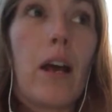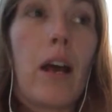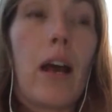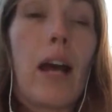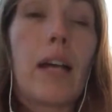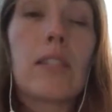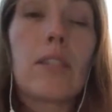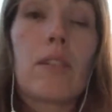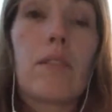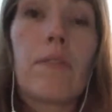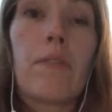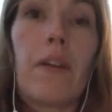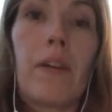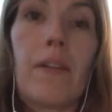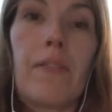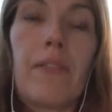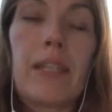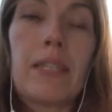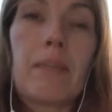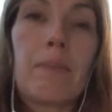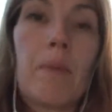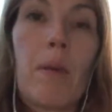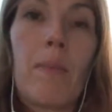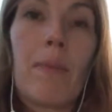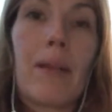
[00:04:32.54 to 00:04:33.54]
as of
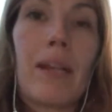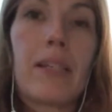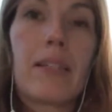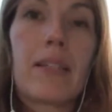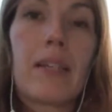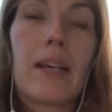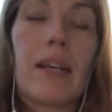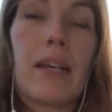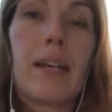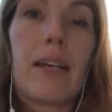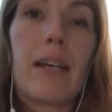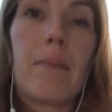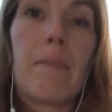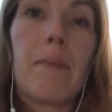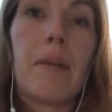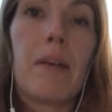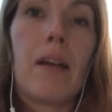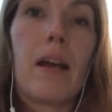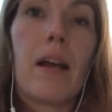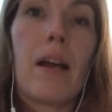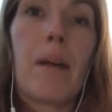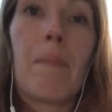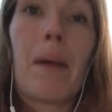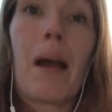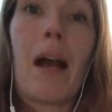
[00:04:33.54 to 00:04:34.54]
this moment in time,
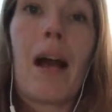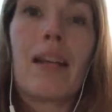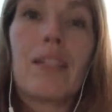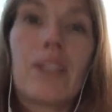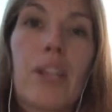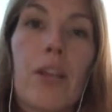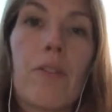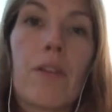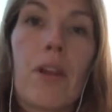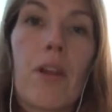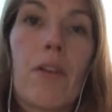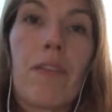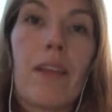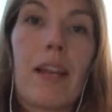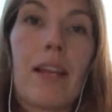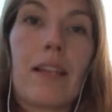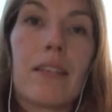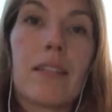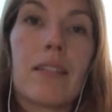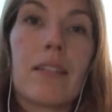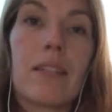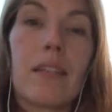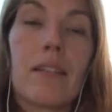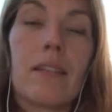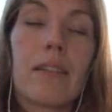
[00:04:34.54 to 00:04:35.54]
I don't know the
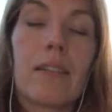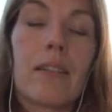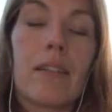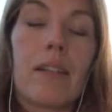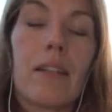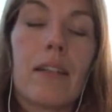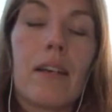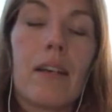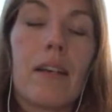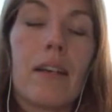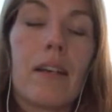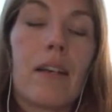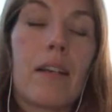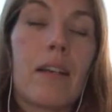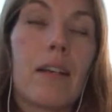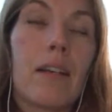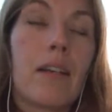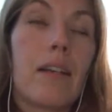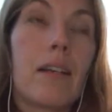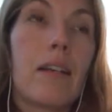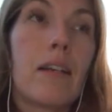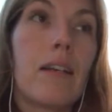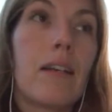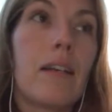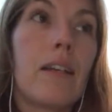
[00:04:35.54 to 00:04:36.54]
answer
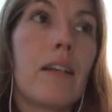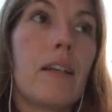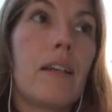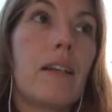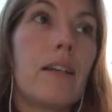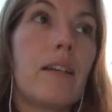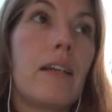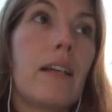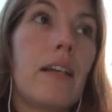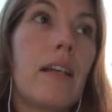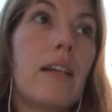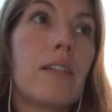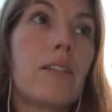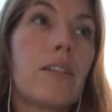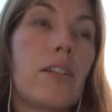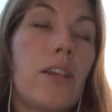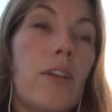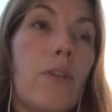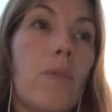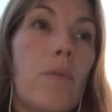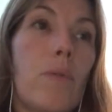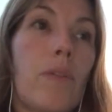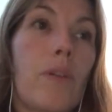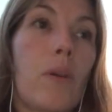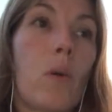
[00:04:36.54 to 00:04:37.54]

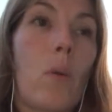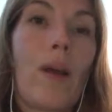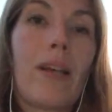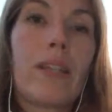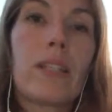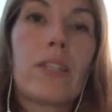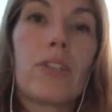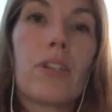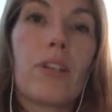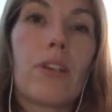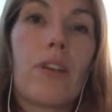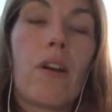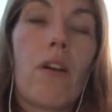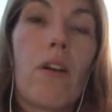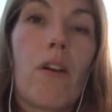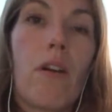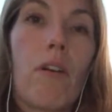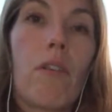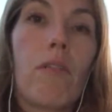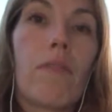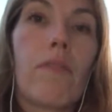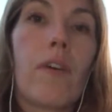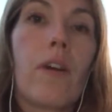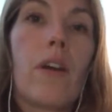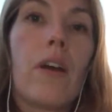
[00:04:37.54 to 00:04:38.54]
to the question
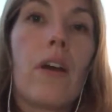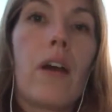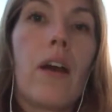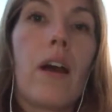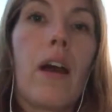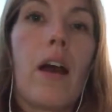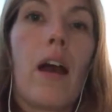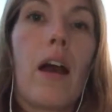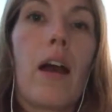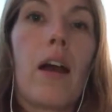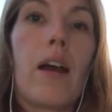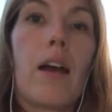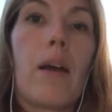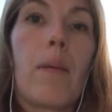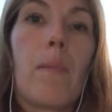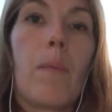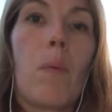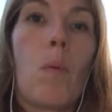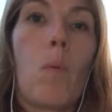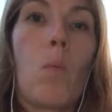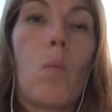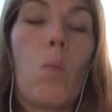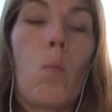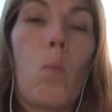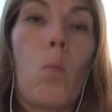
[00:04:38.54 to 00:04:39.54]
of
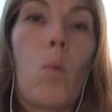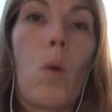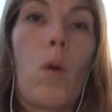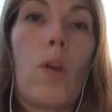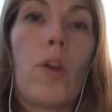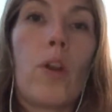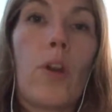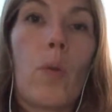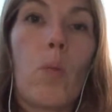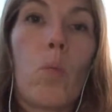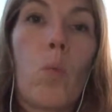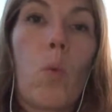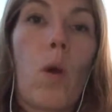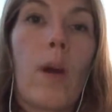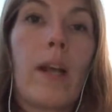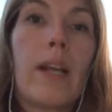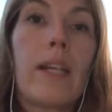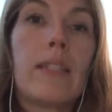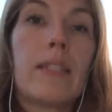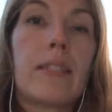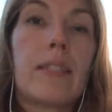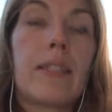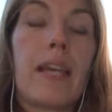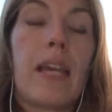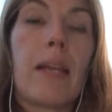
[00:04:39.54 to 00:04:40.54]
what
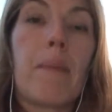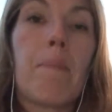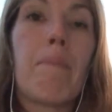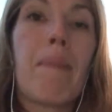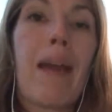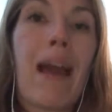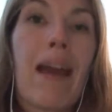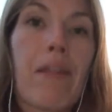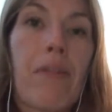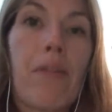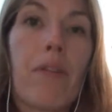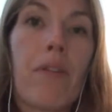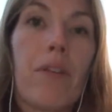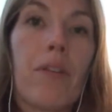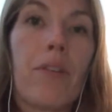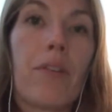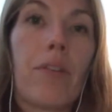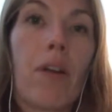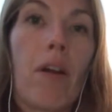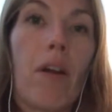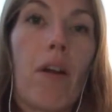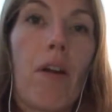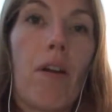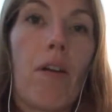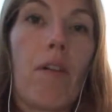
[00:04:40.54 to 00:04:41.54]
is the method
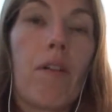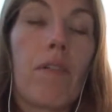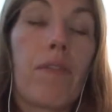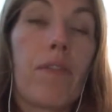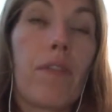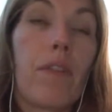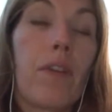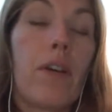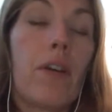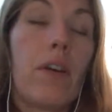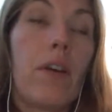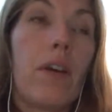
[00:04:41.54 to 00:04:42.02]
of